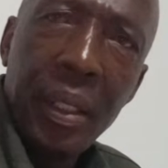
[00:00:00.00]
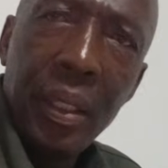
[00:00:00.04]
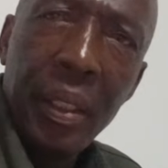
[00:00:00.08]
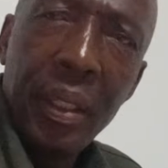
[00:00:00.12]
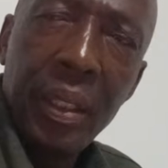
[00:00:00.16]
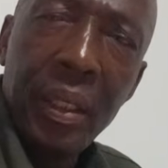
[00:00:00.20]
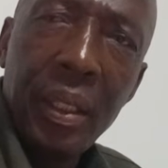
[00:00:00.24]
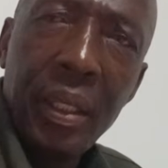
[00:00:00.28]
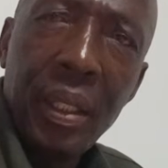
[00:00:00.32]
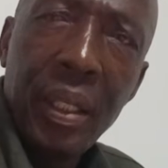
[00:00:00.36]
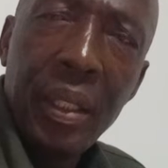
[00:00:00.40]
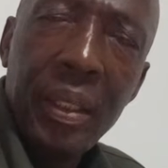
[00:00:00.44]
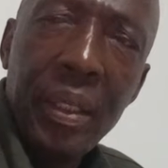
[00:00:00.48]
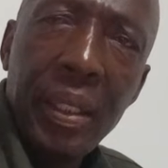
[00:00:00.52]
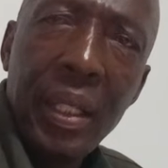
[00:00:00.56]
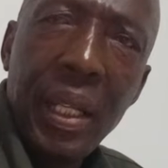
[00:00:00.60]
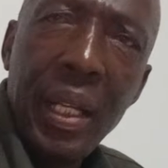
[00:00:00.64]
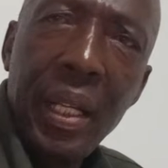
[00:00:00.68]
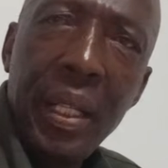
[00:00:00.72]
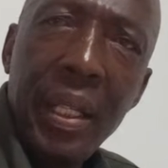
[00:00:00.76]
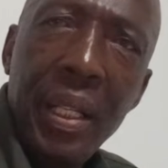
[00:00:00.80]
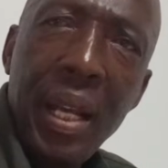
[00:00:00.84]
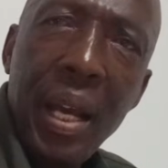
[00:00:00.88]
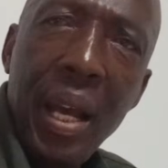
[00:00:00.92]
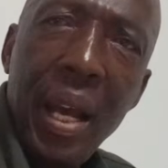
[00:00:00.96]
in
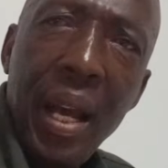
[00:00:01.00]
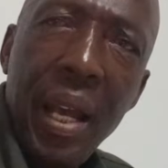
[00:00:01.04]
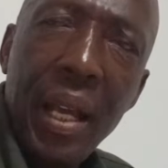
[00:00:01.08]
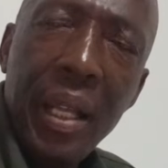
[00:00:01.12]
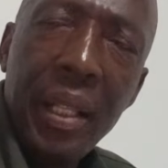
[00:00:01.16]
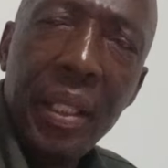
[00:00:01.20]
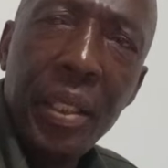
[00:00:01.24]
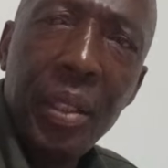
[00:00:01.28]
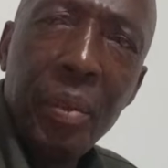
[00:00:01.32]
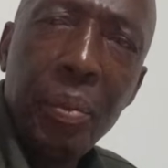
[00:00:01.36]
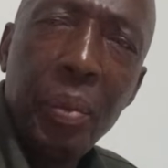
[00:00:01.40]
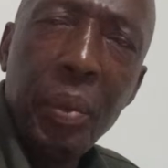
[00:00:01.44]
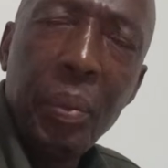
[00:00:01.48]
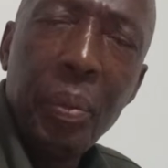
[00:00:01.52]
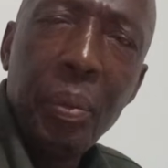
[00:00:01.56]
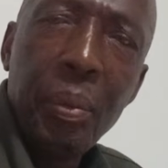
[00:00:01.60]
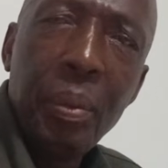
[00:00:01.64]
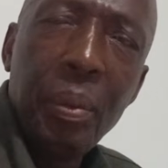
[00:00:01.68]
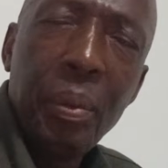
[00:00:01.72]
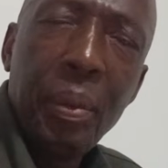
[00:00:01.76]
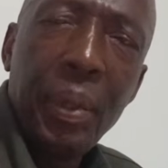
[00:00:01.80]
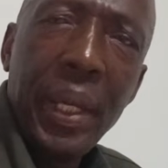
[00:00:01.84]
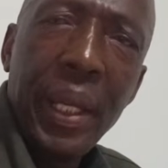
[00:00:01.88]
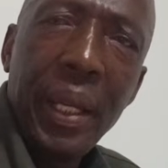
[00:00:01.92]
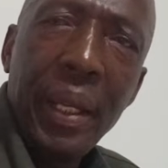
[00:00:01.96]
Tanzania, and these people
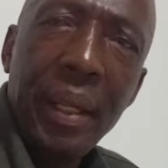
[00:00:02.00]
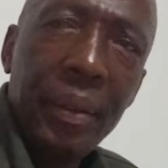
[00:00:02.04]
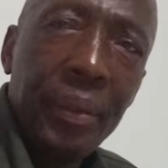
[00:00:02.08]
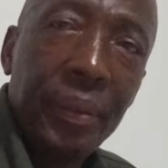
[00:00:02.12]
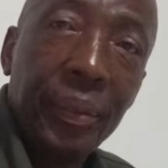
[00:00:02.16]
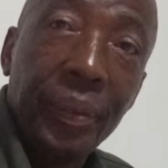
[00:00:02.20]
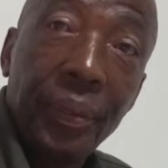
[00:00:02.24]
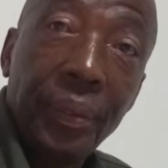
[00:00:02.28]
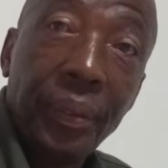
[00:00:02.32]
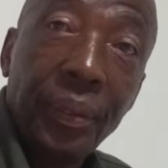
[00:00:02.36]
were,